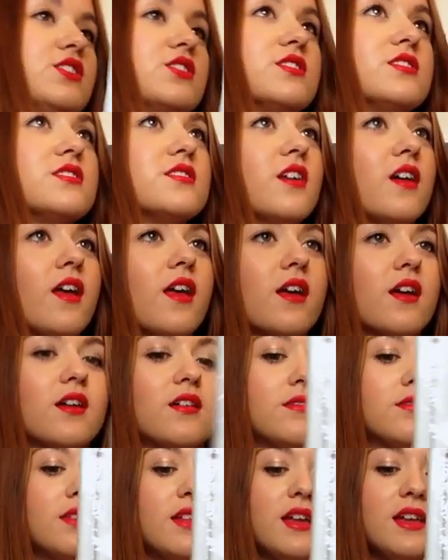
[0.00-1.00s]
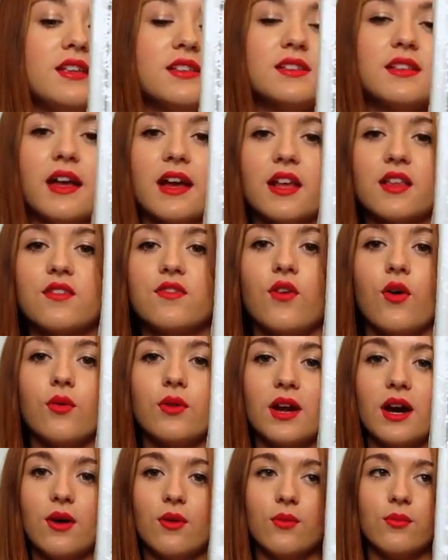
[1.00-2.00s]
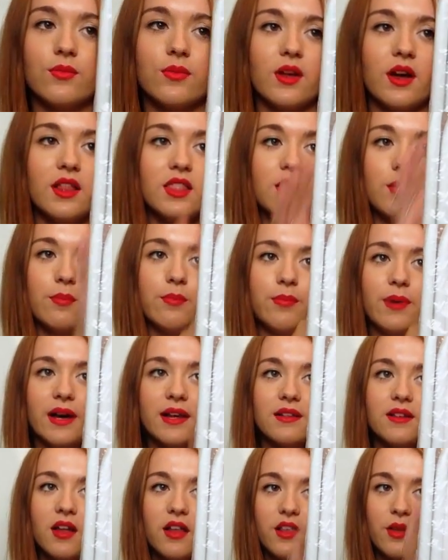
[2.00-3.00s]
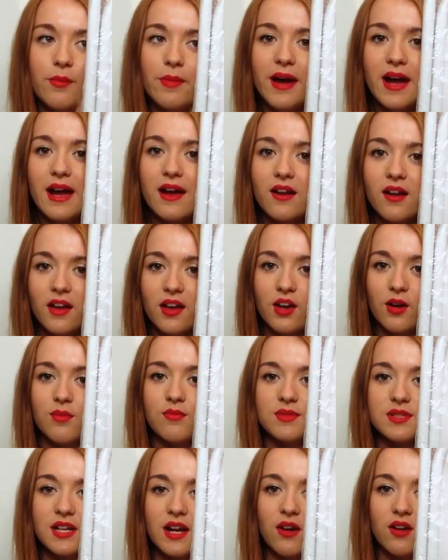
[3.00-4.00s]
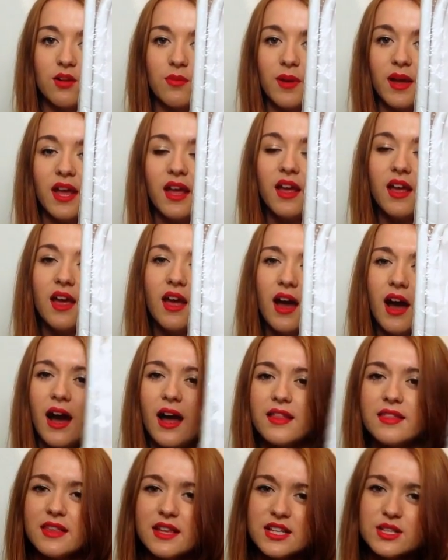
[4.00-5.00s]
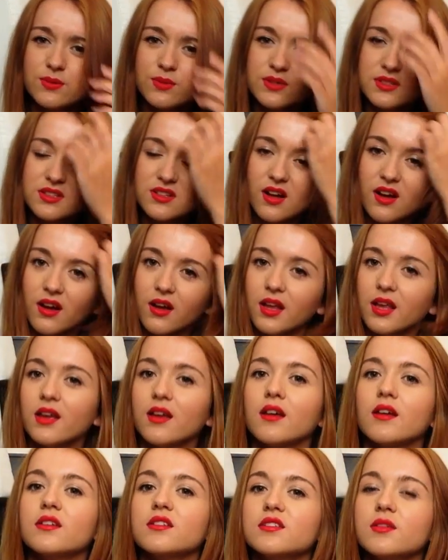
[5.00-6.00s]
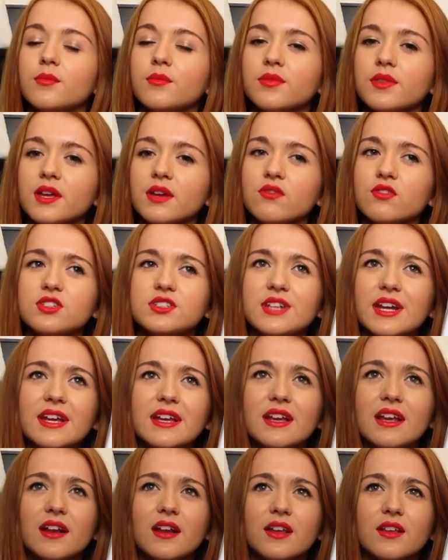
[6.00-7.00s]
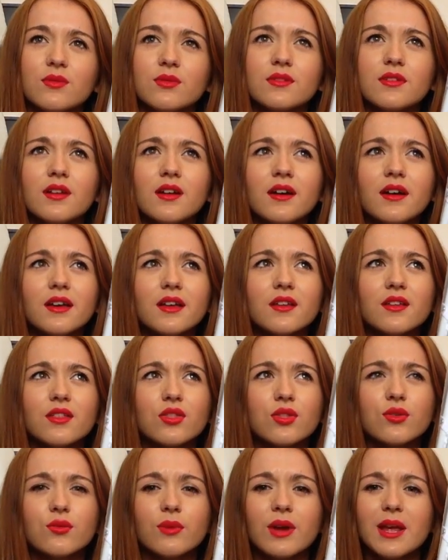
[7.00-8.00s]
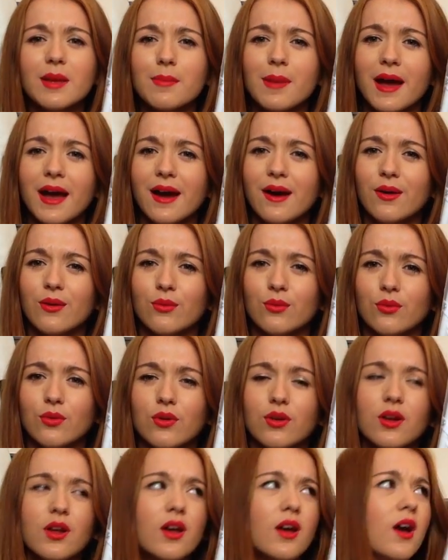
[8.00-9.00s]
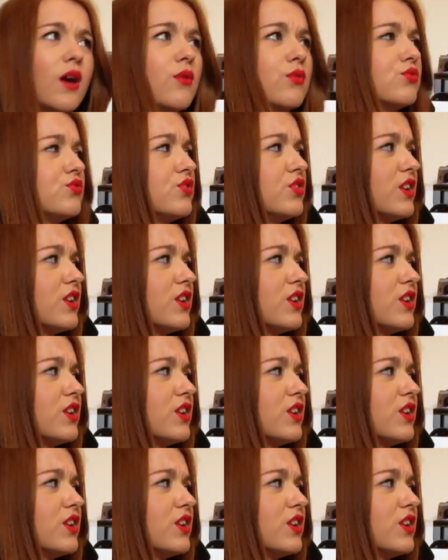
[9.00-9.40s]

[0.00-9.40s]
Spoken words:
just like these legs fold out and the back and the bag like comes down a bit. And this was like something ridiculous. It's like £3.